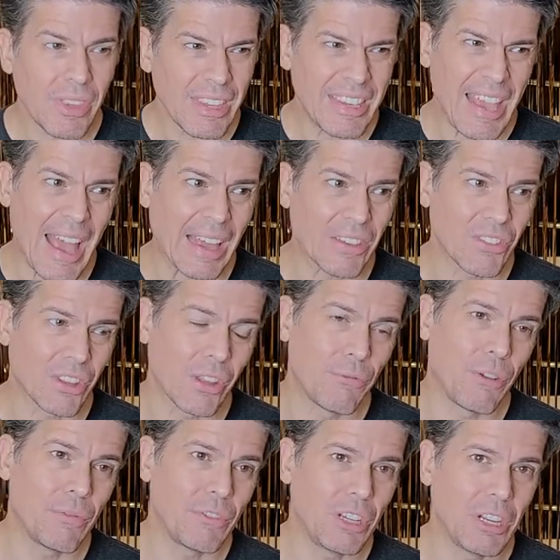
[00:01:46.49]
Yes, on the
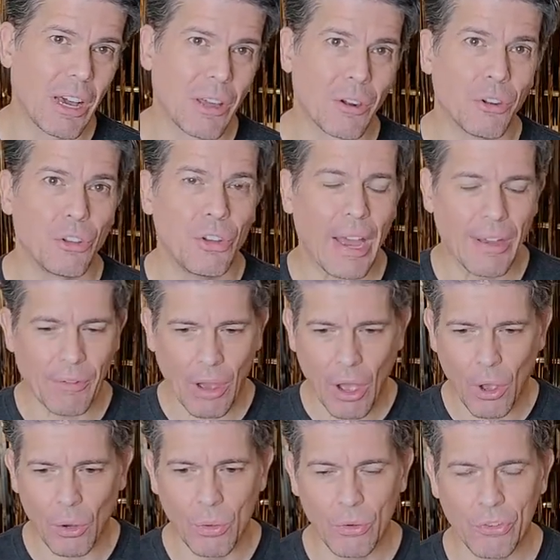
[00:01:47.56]
1500 you have a
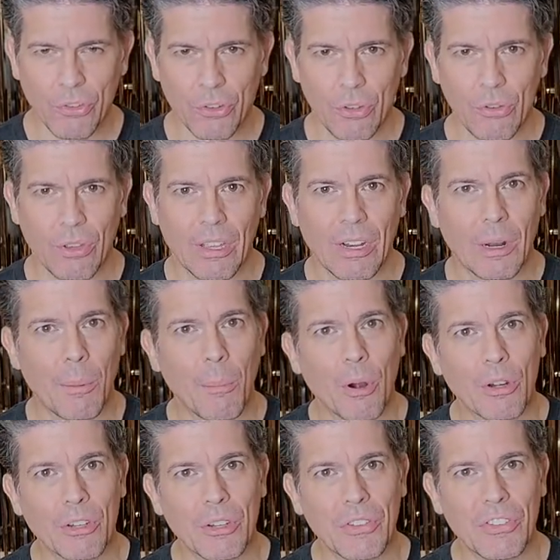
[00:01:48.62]
hose, so you in an
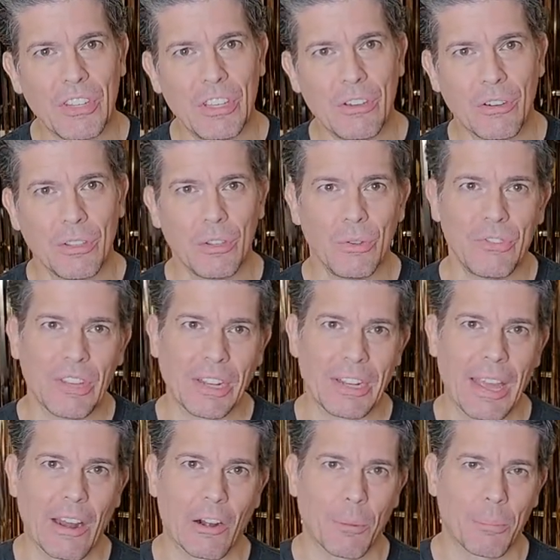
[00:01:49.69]
emergency you can use that
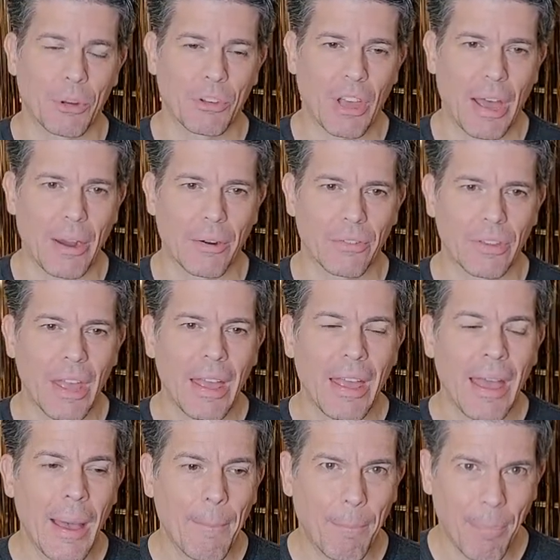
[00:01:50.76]
to air up your tires,
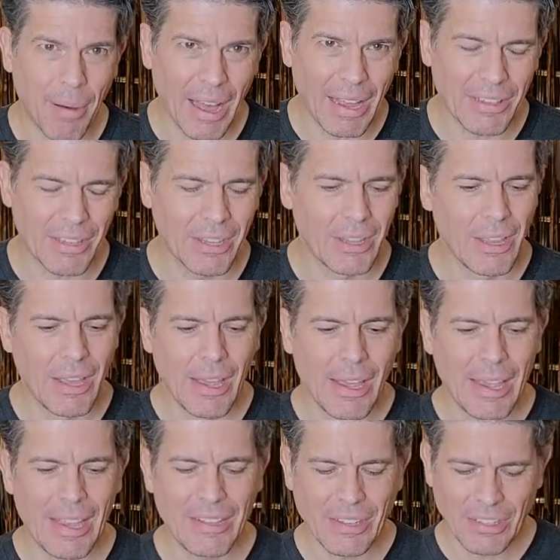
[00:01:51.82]
but
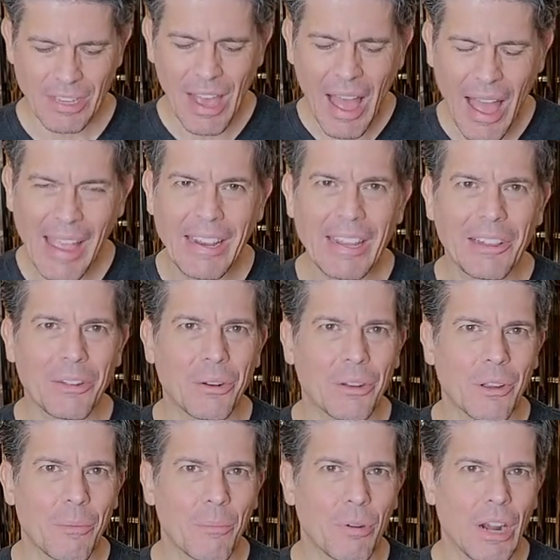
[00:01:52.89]
it's a tiny little
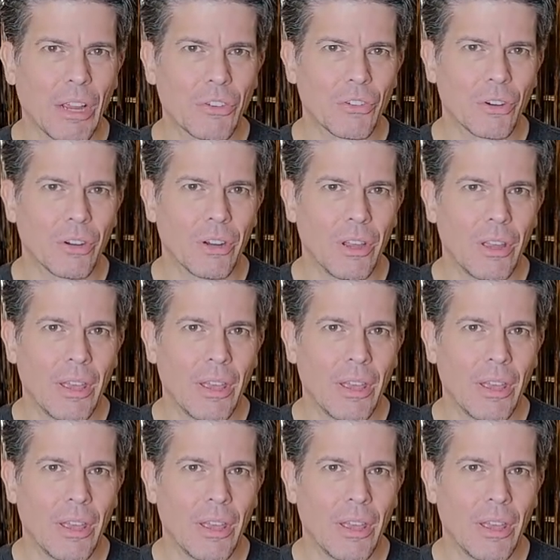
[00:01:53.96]
compressor